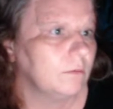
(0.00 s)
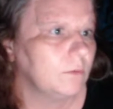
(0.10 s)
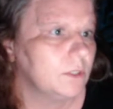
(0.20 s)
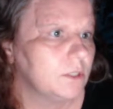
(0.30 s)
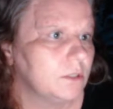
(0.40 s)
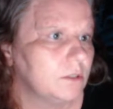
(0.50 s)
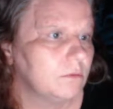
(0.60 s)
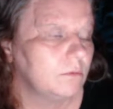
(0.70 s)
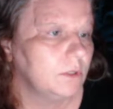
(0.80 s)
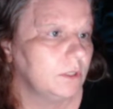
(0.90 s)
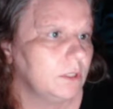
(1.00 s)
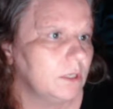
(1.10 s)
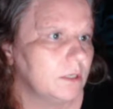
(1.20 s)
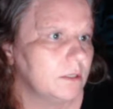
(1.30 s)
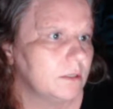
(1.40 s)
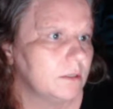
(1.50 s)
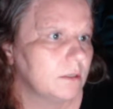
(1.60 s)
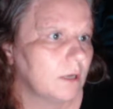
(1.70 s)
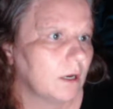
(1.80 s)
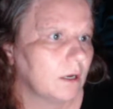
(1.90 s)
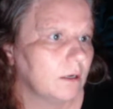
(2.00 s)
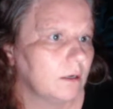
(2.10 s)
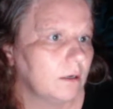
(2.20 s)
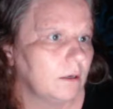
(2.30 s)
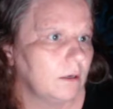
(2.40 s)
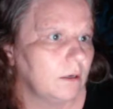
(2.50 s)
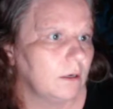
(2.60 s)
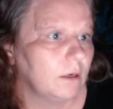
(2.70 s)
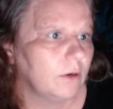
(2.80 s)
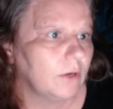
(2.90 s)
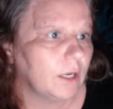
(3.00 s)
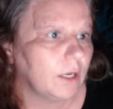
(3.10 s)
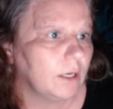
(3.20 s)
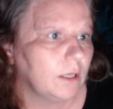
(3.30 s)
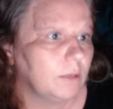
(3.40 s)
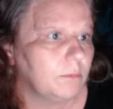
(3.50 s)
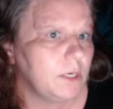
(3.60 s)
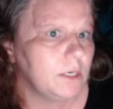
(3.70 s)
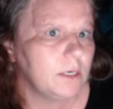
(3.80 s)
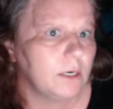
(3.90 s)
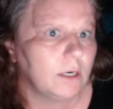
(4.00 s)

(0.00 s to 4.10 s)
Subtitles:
which really does suck. Okay, let me